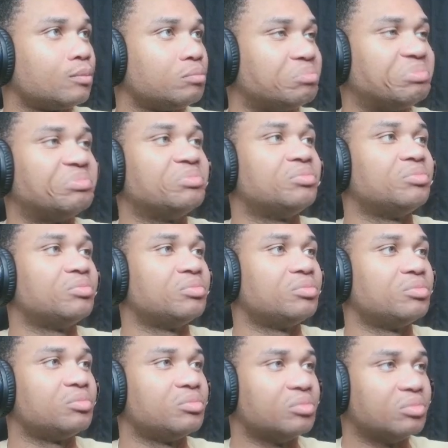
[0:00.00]

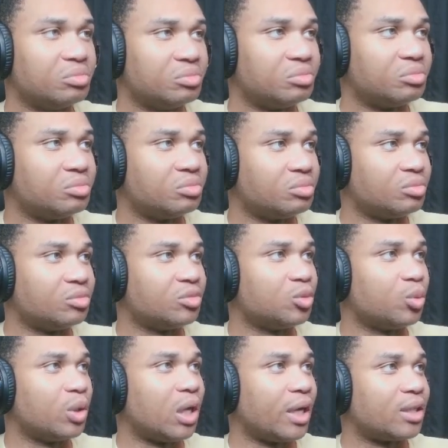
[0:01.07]

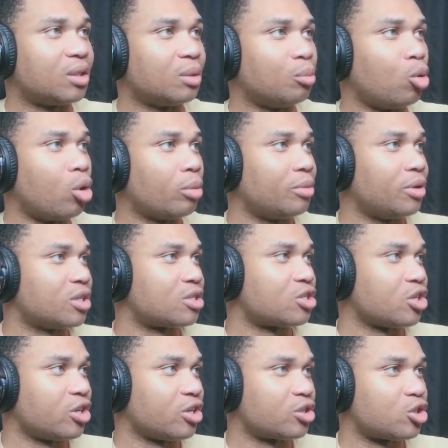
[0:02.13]
We like the Morbius
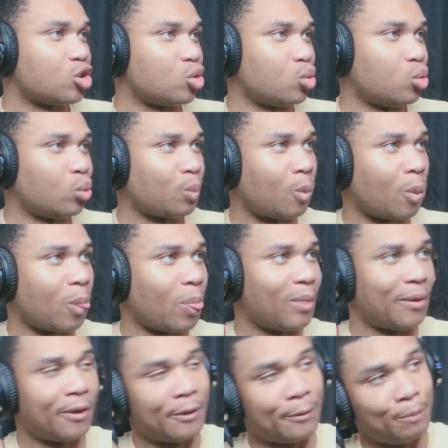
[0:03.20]
turn two.
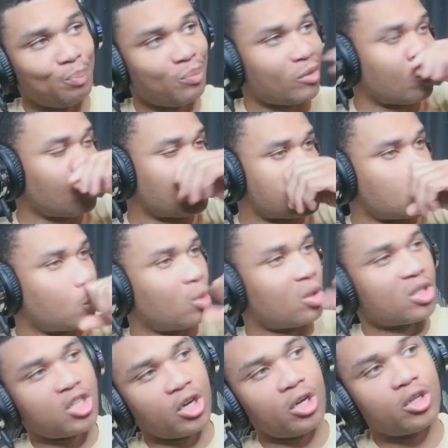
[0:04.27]
See, on
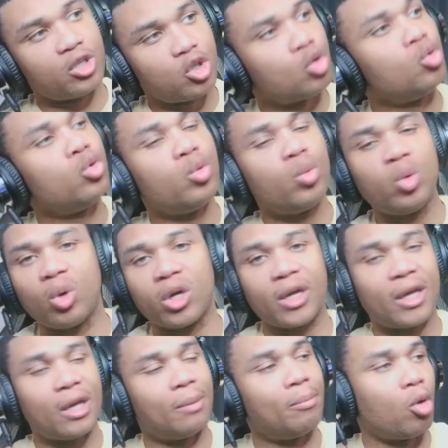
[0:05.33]
turn two, we want to
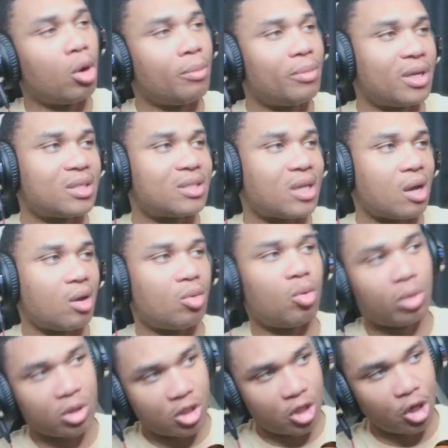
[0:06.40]
get Morbius out.
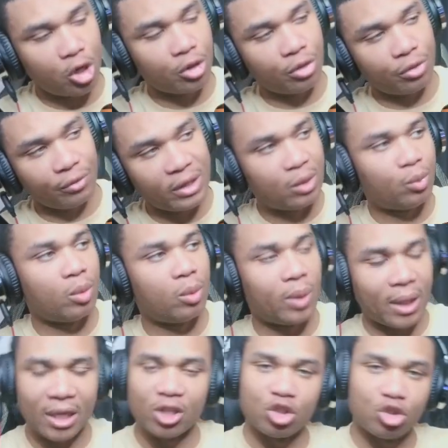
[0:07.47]
On turn three, we want to
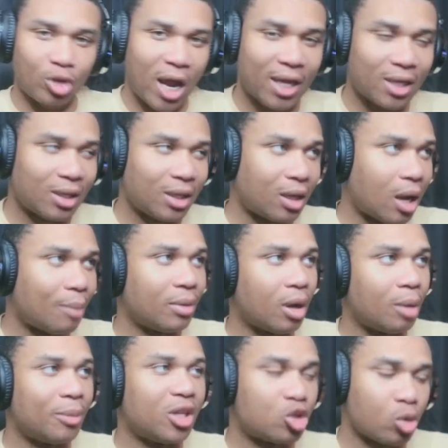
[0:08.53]
get Dracula.
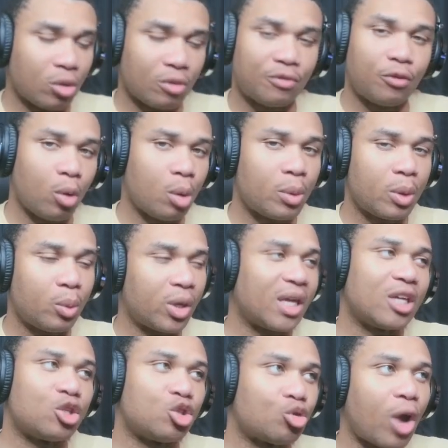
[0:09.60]
Turn four, we want to
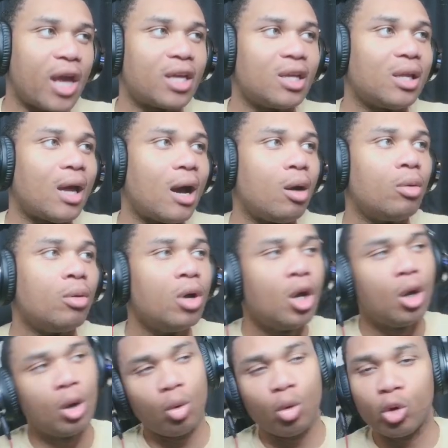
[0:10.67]
get Dracula out.
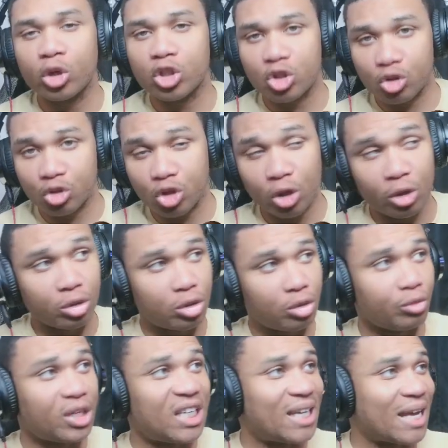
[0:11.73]
On turn
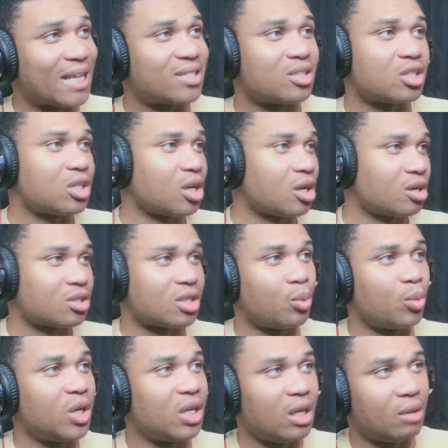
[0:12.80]
three, that's the turns that
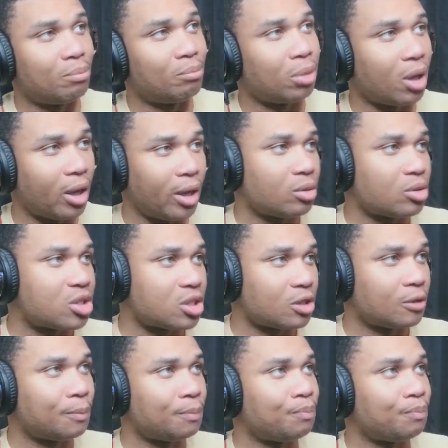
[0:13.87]
we get Elsa.